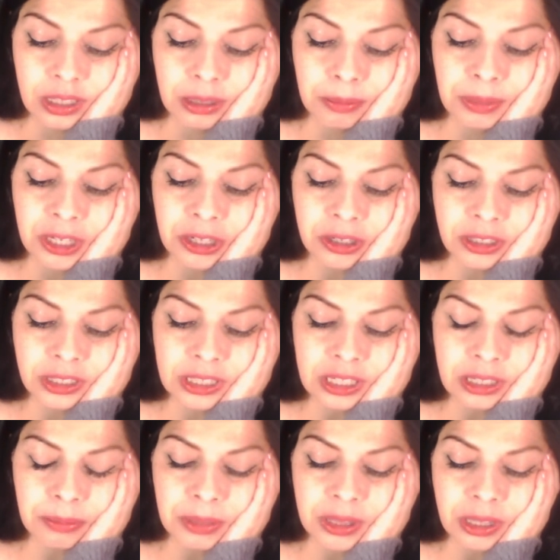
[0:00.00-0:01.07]
could be your
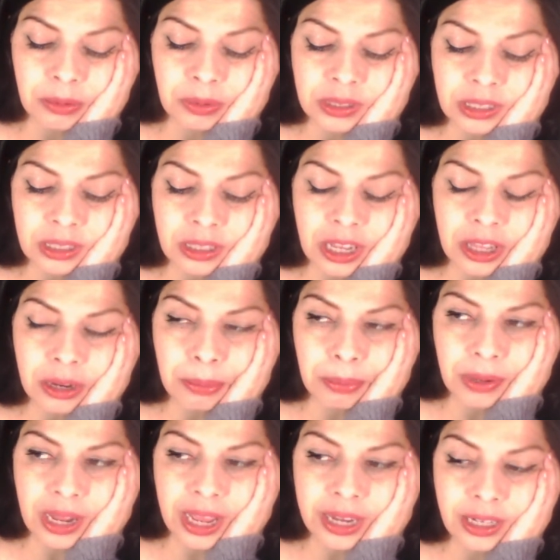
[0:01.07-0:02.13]
ascendant, but there was another
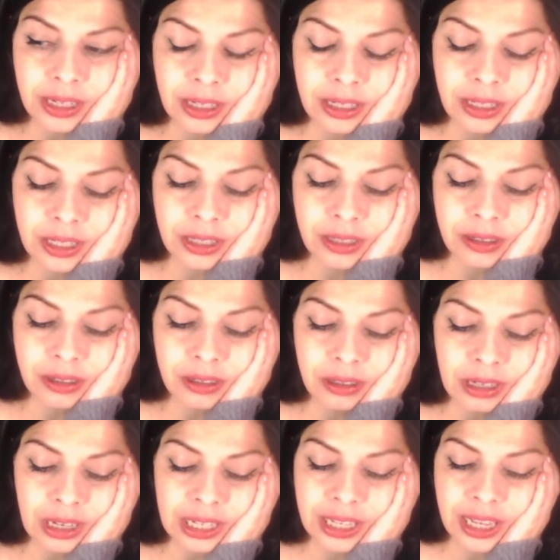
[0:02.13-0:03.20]
planet in
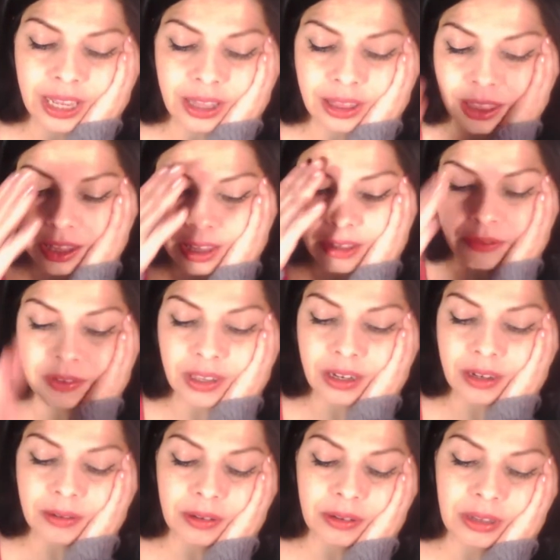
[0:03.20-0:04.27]
here. I can't think of it.
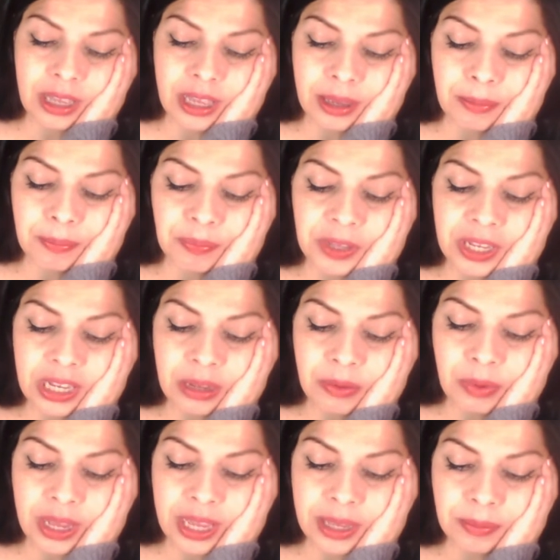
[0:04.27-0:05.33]
Okay,
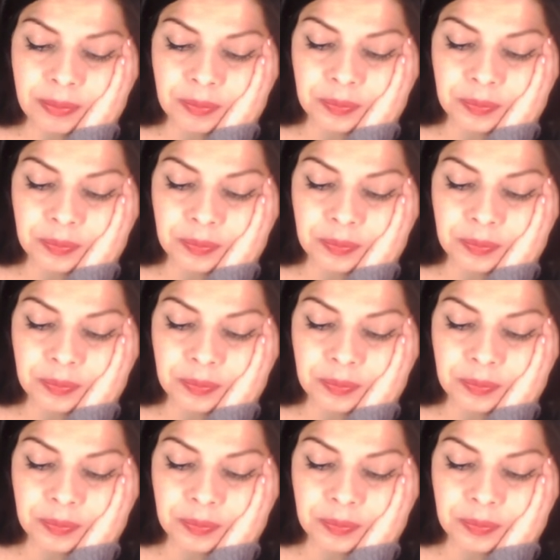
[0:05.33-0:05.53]
anyway.